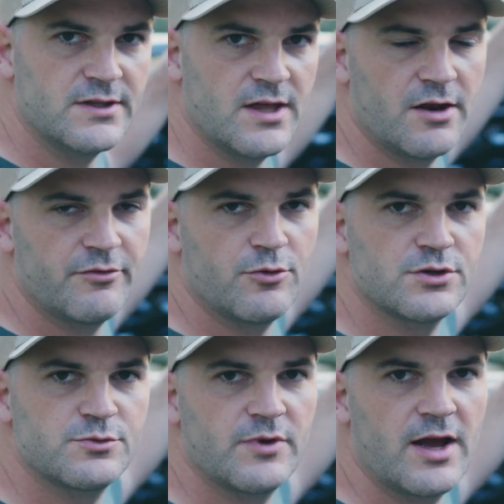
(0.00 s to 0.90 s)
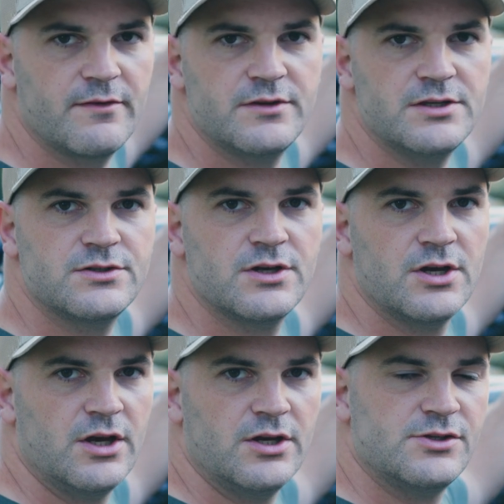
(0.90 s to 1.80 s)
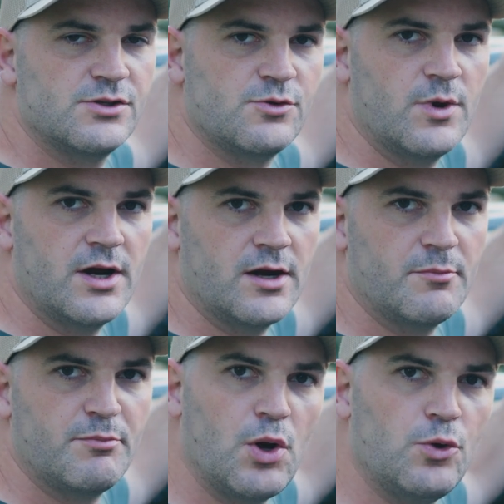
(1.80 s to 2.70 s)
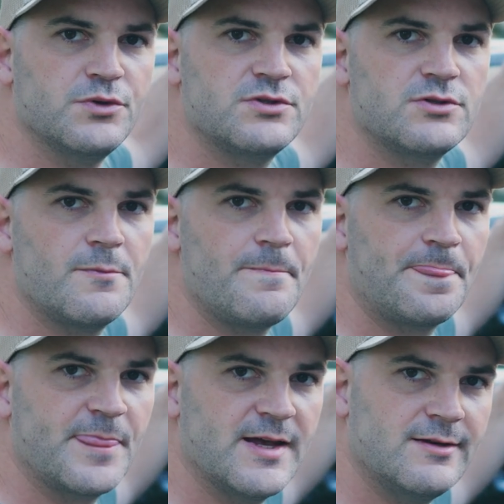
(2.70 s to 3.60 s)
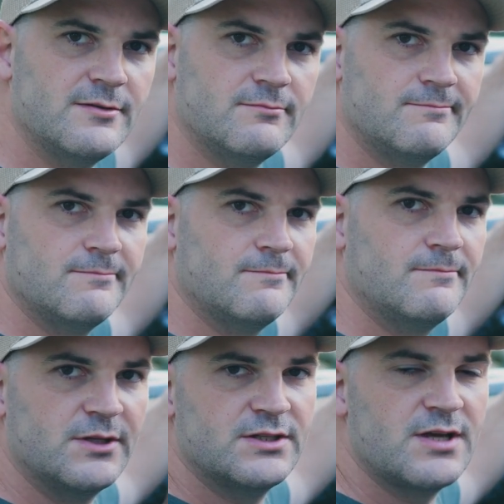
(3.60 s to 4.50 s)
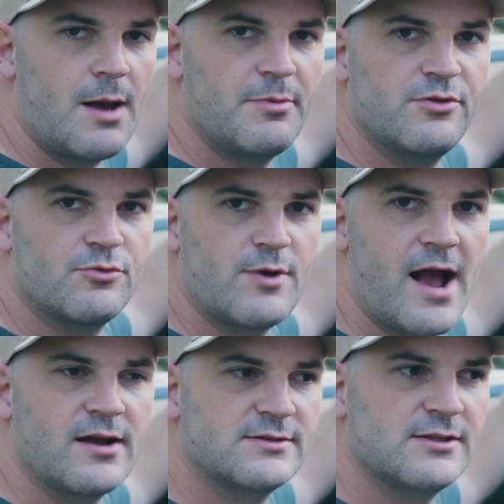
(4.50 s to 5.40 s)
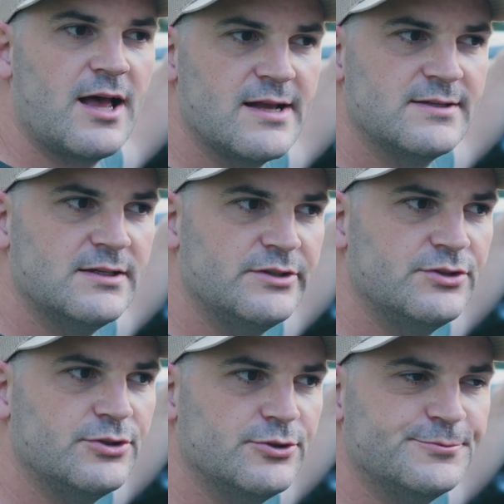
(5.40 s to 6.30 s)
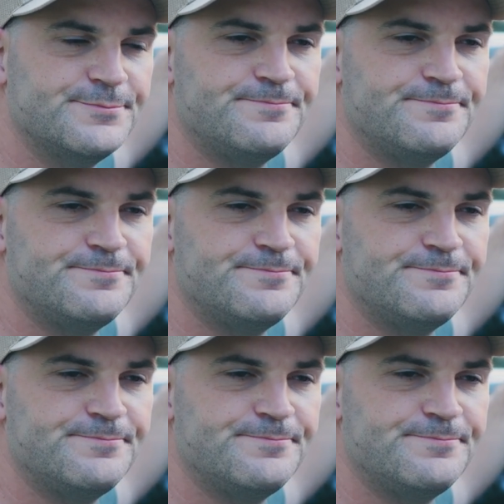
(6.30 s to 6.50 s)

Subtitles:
And then of course we have these square bolts that the top of the rack slides into,